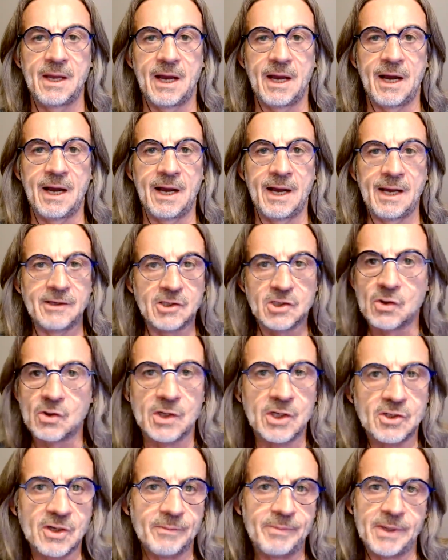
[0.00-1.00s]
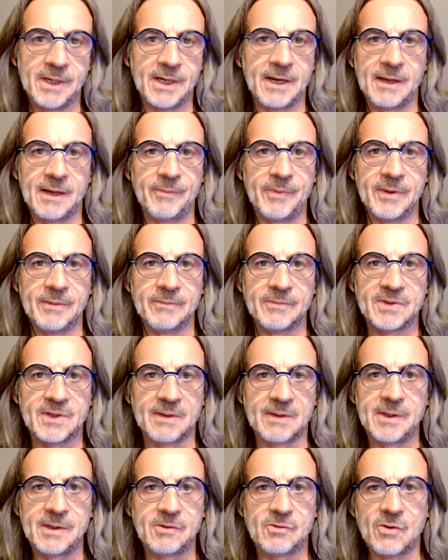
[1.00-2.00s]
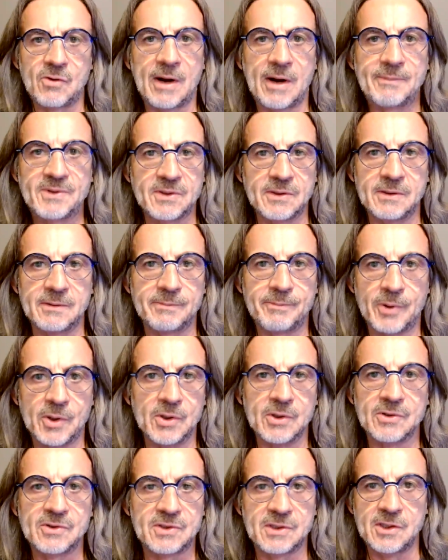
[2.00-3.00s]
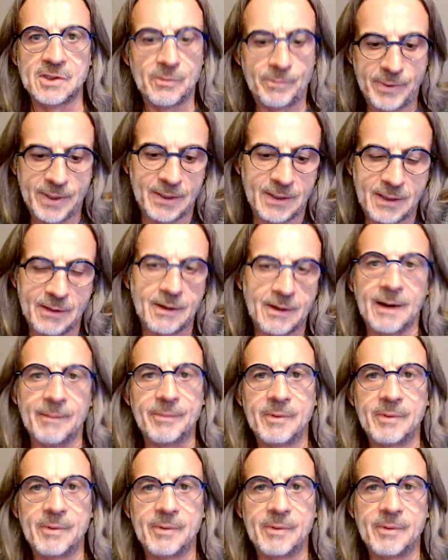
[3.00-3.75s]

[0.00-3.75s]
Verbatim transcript: i just going to jump in and help them. Somebody drops their purse and you pick it up.